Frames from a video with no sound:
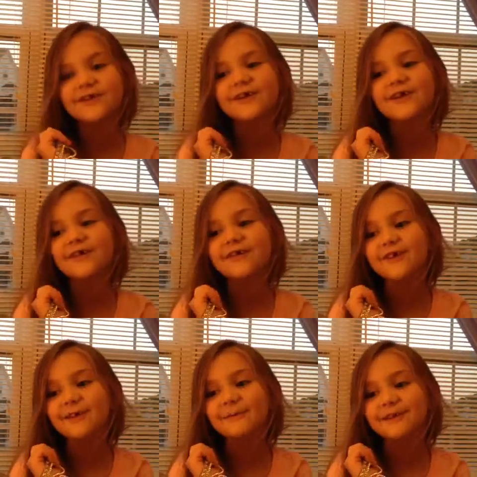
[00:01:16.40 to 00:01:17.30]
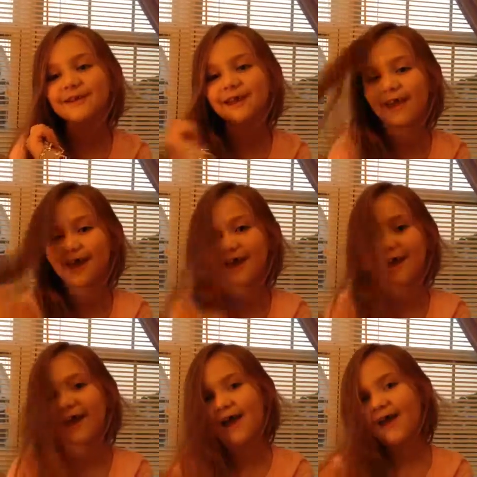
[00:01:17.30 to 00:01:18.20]
Did you know the human
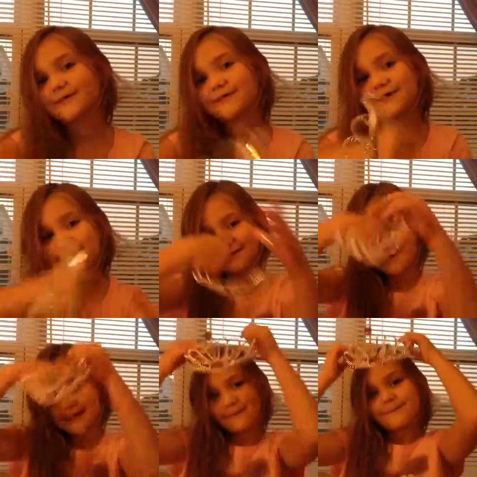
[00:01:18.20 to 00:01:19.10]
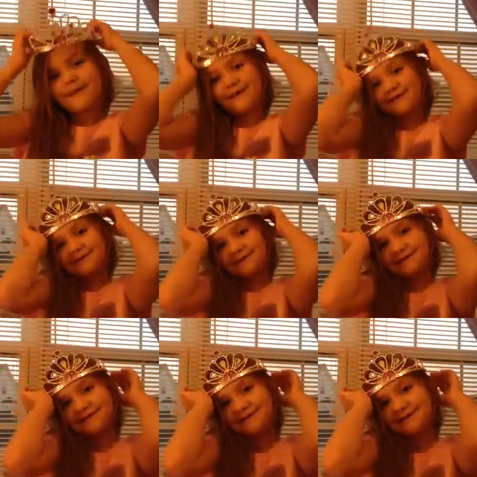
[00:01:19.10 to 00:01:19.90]
head weighs eight pounds?